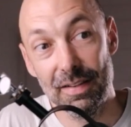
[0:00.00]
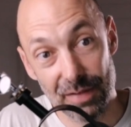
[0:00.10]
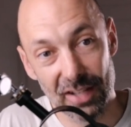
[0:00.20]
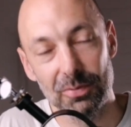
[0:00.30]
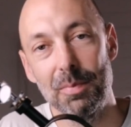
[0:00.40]

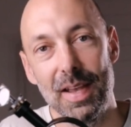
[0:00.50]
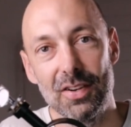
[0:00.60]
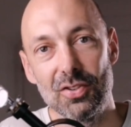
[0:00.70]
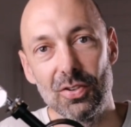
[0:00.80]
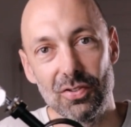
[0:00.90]
investment
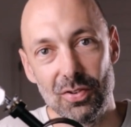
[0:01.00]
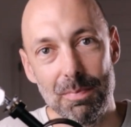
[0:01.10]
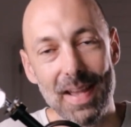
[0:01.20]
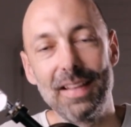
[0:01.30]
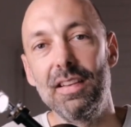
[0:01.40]
managers to
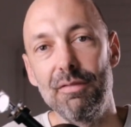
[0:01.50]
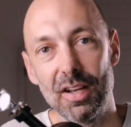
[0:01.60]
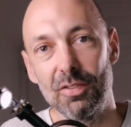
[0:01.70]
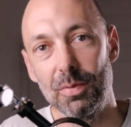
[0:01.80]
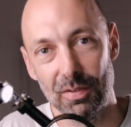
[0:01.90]
make the
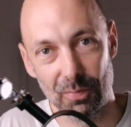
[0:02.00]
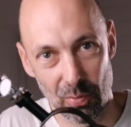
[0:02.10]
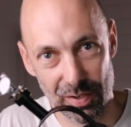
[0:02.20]
investments for